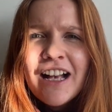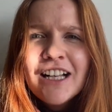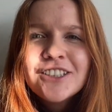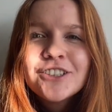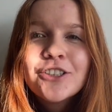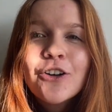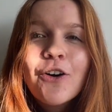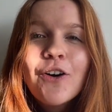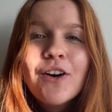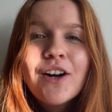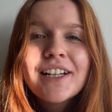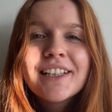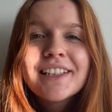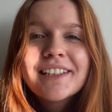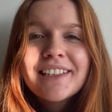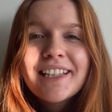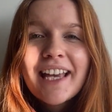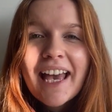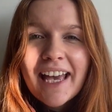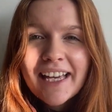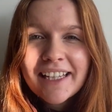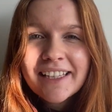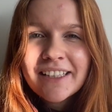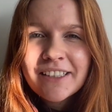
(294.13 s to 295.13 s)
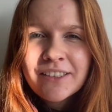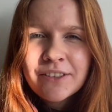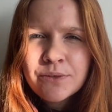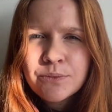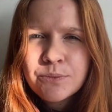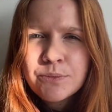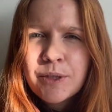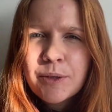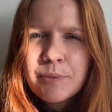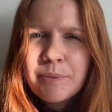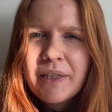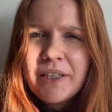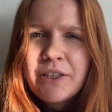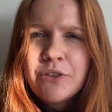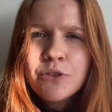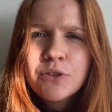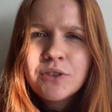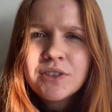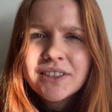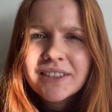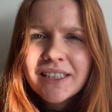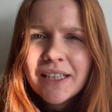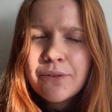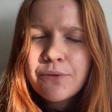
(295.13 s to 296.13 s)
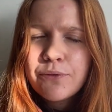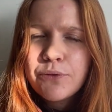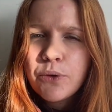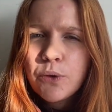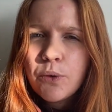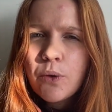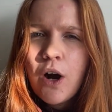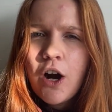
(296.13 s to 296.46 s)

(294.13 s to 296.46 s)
So kijken will be used if you